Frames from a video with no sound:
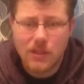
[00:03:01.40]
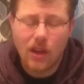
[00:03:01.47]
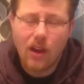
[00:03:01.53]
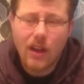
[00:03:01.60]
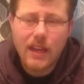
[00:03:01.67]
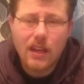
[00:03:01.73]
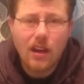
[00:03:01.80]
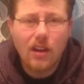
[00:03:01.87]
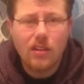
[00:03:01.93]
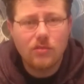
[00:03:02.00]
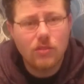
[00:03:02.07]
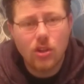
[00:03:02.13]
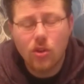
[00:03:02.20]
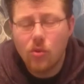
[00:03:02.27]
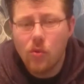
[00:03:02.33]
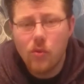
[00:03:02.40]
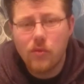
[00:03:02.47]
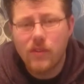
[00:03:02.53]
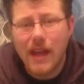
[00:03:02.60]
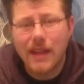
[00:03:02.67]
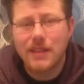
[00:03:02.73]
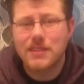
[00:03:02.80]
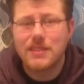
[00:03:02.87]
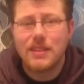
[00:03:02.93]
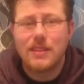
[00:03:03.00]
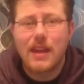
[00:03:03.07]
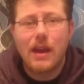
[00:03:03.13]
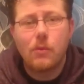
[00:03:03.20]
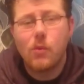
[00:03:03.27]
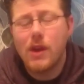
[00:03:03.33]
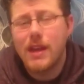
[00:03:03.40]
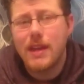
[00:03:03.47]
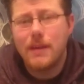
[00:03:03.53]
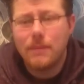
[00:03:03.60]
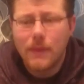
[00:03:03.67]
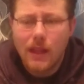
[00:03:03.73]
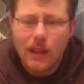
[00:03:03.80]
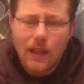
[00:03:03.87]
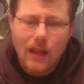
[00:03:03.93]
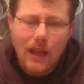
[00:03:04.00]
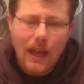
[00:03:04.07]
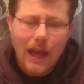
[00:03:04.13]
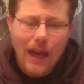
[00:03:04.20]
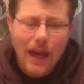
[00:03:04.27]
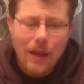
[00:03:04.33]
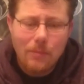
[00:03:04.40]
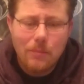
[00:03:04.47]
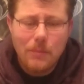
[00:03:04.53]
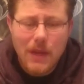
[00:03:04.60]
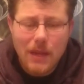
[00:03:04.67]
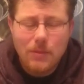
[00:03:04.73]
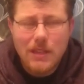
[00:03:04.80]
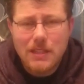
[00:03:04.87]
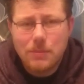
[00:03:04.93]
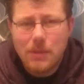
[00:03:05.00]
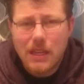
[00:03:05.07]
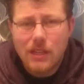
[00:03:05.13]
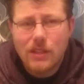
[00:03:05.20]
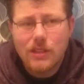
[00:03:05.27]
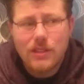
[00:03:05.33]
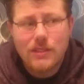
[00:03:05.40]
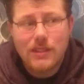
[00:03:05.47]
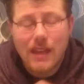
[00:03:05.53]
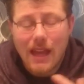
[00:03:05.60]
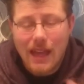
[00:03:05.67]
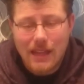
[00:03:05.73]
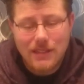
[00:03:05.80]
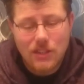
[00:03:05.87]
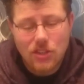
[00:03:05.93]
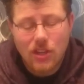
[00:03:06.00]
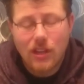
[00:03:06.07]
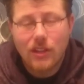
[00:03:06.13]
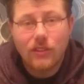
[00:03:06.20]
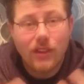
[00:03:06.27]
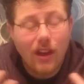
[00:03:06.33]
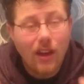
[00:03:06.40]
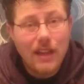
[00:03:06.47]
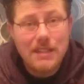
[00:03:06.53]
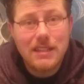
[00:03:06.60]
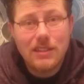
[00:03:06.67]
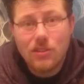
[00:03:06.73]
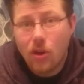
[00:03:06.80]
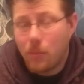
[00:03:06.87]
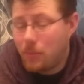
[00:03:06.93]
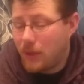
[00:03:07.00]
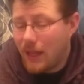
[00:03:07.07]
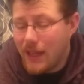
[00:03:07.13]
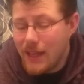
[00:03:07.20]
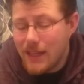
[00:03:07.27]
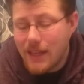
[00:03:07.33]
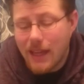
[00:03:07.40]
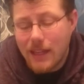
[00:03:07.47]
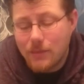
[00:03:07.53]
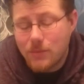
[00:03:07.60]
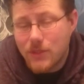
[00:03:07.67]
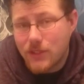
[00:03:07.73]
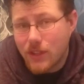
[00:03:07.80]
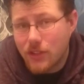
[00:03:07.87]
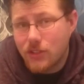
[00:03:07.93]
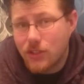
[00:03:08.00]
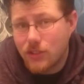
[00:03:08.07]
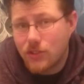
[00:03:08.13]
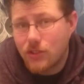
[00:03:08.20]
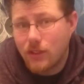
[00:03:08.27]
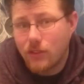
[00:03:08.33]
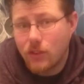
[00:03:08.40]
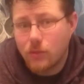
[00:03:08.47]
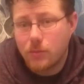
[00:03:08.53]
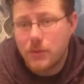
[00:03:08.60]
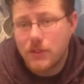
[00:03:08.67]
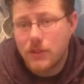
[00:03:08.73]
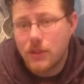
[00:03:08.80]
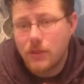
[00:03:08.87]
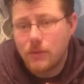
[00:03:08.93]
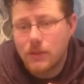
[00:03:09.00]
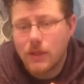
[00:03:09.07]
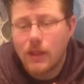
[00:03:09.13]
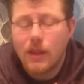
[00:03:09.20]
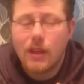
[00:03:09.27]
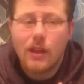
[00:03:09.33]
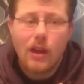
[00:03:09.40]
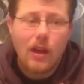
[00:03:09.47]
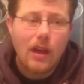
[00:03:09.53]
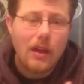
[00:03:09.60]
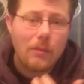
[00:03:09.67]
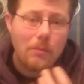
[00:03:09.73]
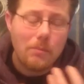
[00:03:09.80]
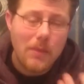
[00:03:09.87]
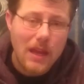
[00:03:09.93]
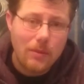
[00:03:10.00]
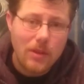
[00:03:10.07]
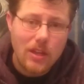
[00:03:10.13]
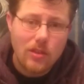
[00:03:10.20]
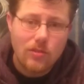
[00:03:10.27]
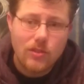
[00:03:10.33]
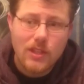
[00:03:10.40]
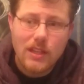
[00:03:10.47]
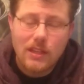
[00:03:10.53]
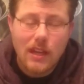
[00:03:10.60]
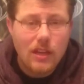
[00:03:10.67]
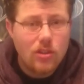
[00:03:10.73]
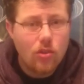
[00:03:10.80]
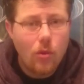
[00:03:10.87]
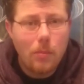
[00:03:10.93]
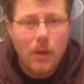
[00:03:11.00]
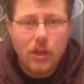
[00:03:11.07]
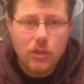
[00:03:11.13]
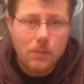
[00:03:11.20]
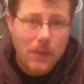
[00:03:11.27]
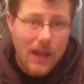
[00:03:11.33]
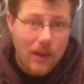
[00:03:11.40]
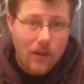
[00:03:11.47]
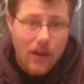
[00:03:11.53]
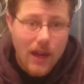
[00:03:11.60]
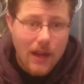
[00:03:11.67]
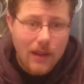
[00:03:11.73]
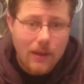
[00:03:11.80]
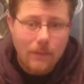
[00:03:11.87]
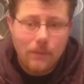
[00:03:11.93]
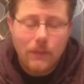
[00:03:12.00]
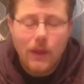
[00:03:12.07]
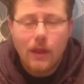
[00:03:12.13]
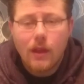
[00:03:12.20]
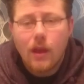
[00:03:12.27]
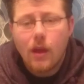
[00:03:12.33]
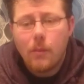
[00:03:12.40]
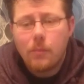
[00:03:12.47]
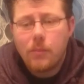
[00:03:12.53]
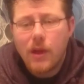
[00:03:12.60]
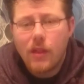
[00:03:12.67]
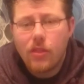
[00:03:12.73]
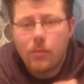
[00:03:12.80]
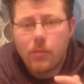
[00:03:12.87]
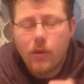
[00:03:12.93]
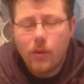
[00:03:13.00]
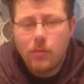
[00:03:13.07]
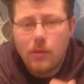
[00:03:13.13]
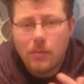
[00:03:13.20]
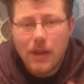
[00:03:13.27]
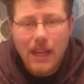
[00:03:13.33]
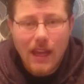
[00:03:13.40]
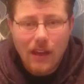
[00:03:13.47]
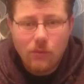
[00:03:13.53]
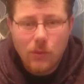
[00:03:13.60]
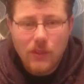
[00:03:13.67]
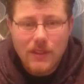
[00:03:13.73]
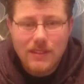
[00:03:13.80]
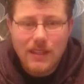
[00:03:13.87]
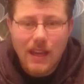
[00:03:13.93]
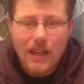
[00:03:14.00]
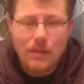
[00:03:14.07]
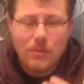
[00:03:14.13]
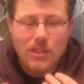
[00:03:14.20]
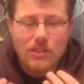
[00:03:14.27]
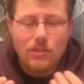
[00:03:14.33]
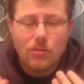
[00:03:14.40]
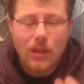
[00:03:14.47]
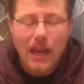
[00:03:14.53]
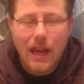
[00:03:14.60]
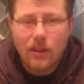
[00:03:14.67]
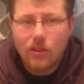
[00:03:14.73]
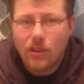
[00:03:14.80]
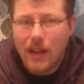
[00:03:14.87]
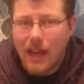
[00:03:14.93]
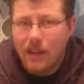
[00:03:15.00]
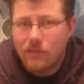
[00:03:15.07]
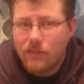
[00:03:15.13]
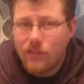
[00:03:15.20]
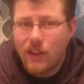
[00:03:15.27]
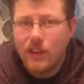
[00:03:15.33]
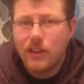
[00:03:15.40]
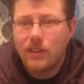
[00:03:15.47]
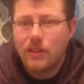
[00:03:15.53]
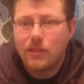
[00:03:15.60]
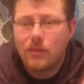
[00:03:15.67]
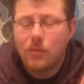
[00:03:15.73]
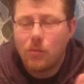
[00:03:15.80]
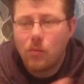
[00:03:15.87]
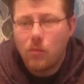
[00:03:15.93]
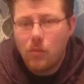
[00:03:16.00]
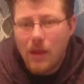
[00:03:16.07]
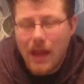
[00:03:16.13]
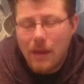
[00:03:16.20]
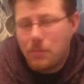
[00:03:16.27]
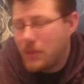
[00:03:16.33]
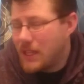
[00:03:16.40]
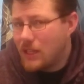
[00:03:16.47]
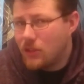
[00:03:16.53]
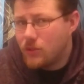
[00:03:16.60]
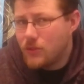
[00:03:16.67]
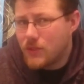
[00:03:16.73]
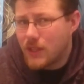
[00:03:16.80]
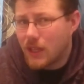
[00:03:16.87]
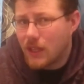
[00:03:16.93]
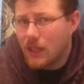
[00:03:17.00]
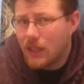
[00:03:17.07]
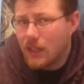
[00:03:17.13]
I can't recall facts in that way. Maybe it's because, as a child, I did not play games such as Trivial Pursuit. Maybe you did, and you're much better at it. But the problem I have with this game is you cannot have fun and be losing.